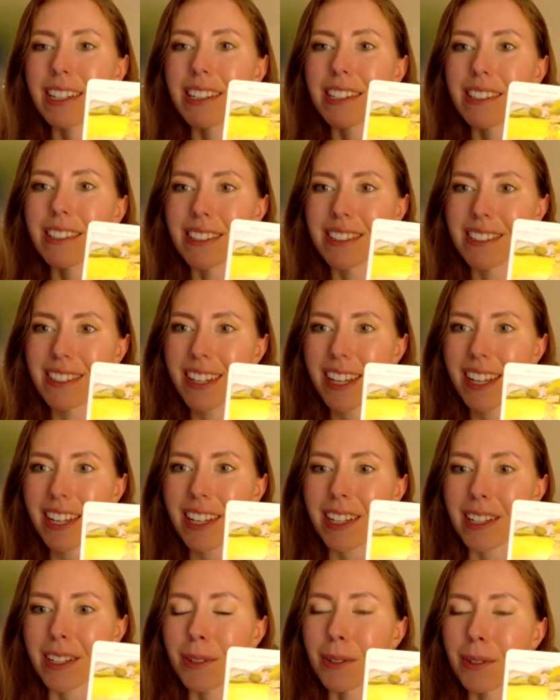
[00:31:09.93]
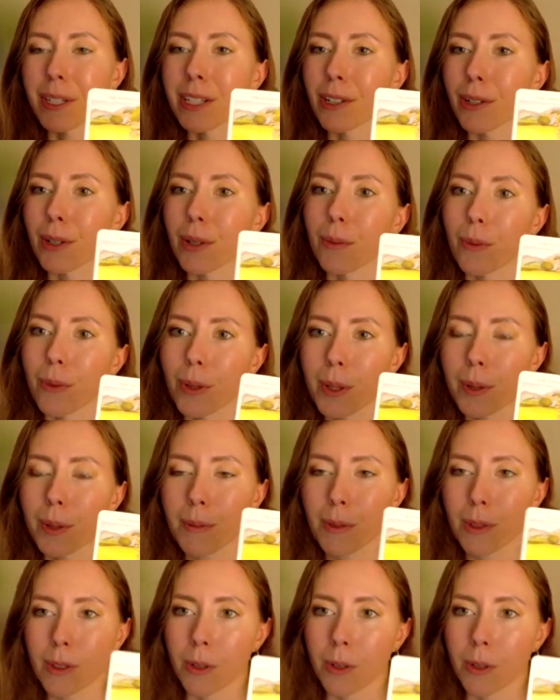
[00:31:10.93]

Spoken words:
It is, in her womb.